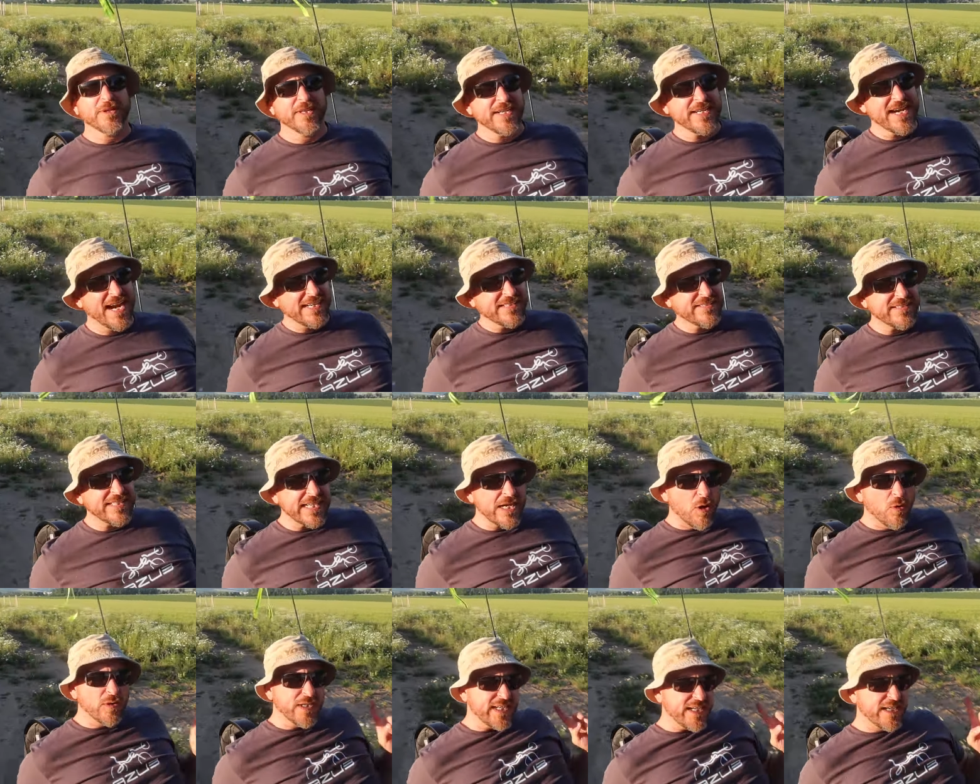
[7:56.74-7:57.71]
really nice. The
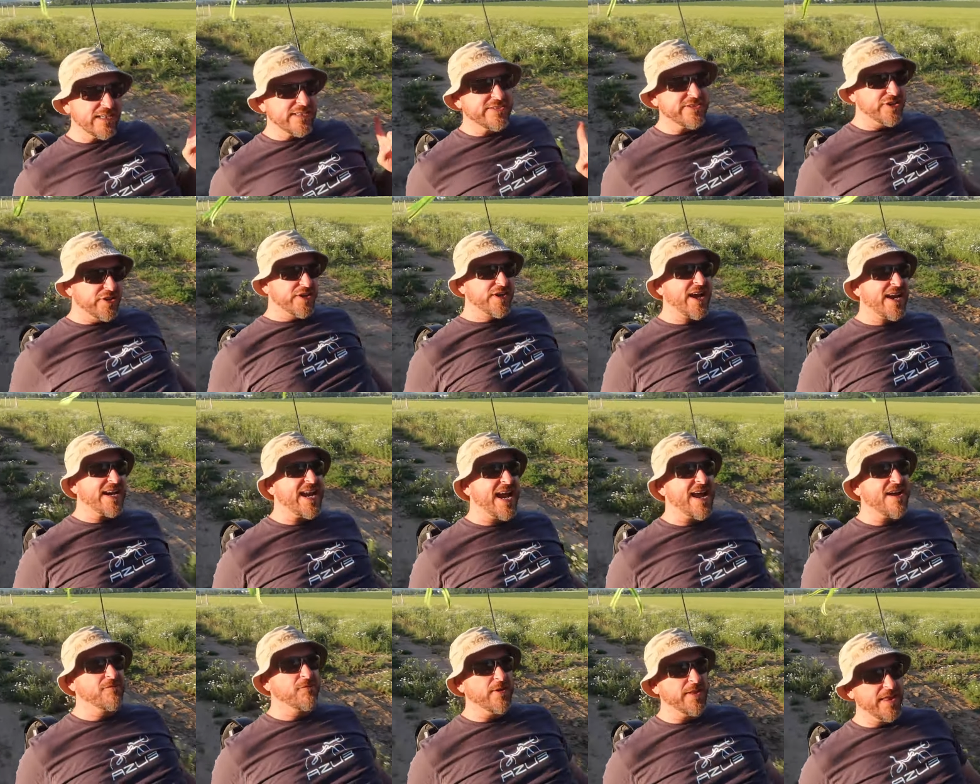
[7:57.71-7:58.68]
only concern I'd
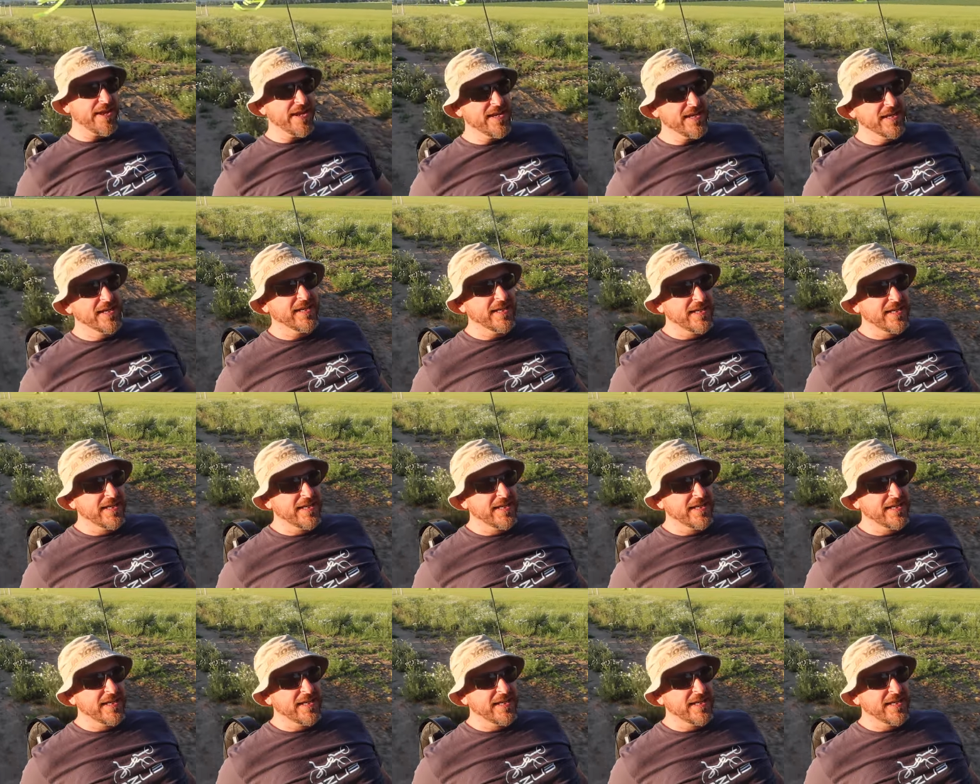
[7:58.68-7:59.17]
have with it,